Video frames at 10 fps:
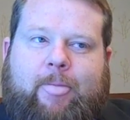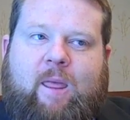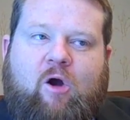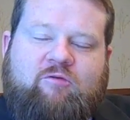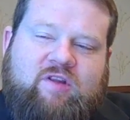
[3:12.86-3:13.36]

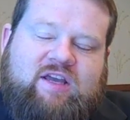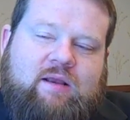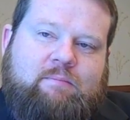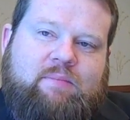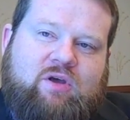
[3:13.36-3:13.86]
hopefully
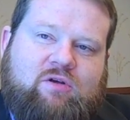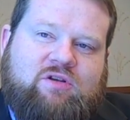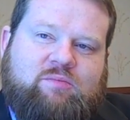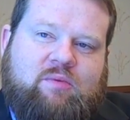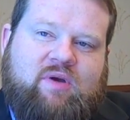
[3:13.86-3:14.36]
can
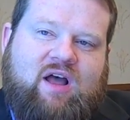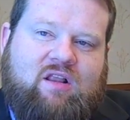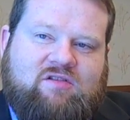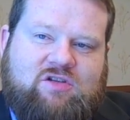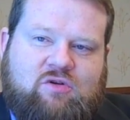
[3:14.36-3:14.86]
build and
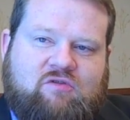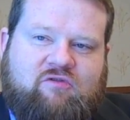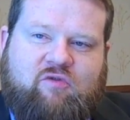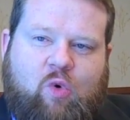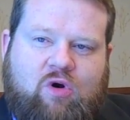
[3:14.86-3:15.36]
propel a student
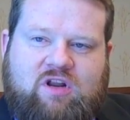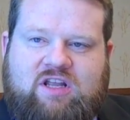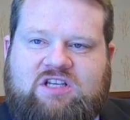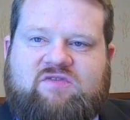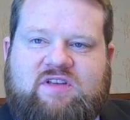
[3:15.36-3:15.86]
forward at
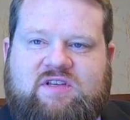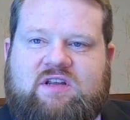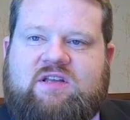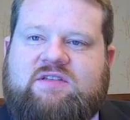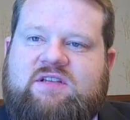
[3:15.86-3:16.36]
each visit
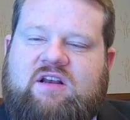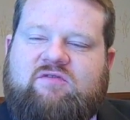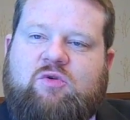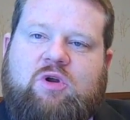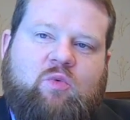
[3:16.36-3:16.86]
instead
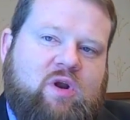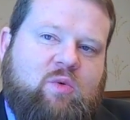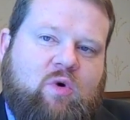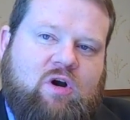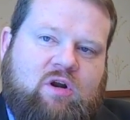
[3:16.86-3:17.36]
of doing
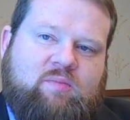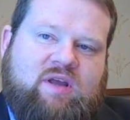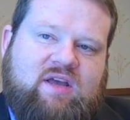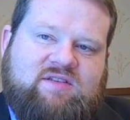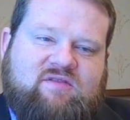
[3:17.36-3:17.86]
rework
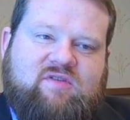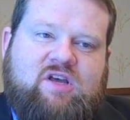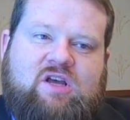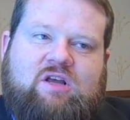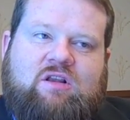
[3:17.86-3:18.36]
because of
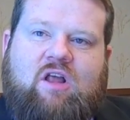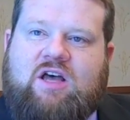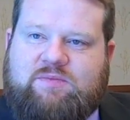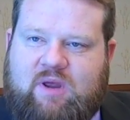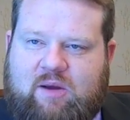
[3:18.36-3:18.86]

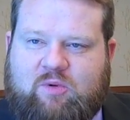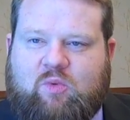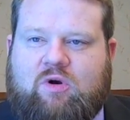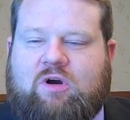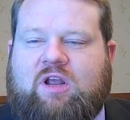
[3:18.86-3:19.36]
lost
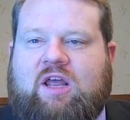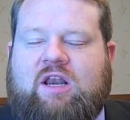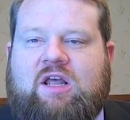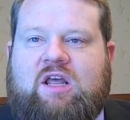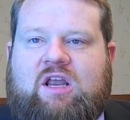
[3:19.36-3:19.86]
paperwork
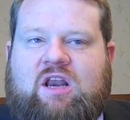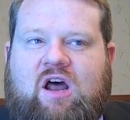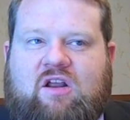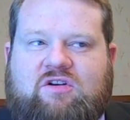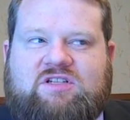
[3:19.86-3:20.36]
and
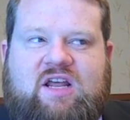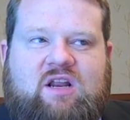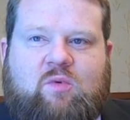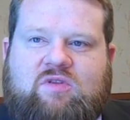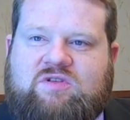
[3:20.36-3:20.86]
not
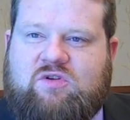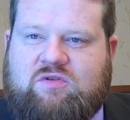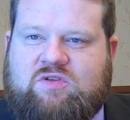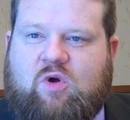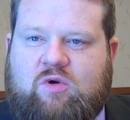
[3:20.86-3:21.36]
understanding what the
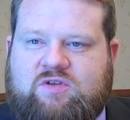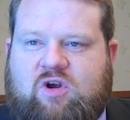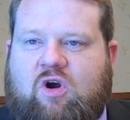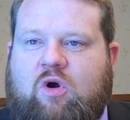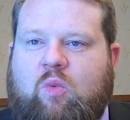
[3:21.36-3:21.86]
student's goals
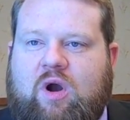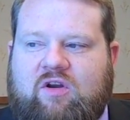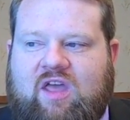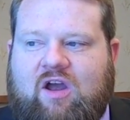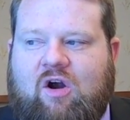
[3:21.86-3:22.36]
are or
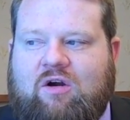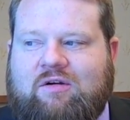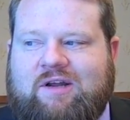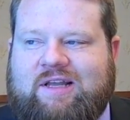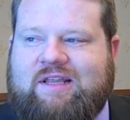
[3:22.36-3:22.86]
where they
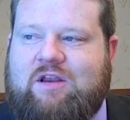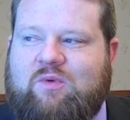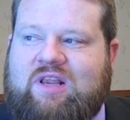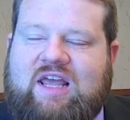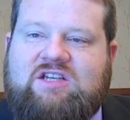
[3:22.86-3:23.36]
are in
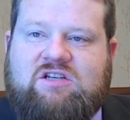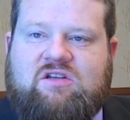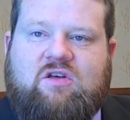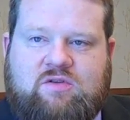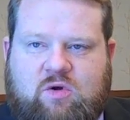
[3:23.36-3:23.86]
relation
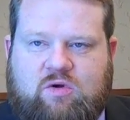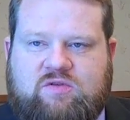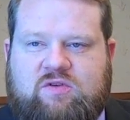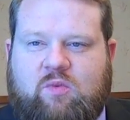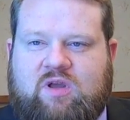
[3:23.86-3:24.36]
to those
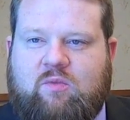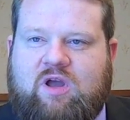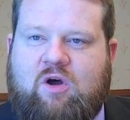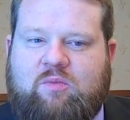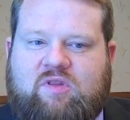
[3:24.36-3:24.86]
goals. So
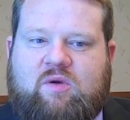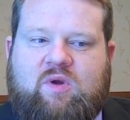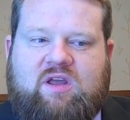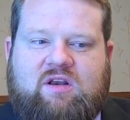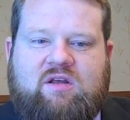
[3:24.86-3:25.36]
we hope that
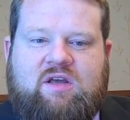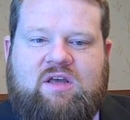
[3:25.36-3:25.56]
we can